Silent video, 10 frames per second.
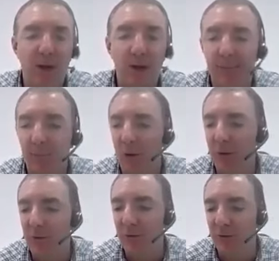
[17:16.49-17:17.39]

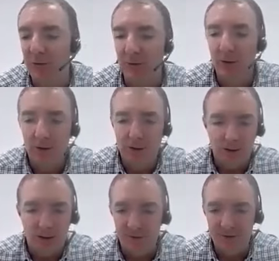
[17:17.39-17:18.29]
Often
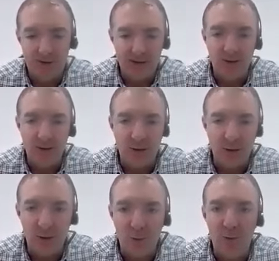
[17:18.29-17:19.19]
I say
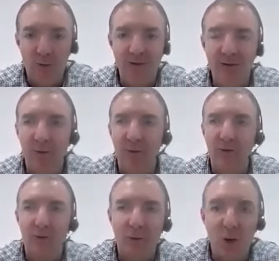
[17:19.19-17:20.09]
always,
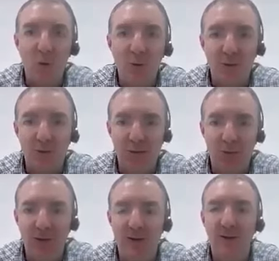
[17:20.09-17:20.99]
once you know what you're
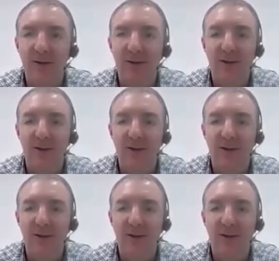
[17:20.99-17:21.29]
doing,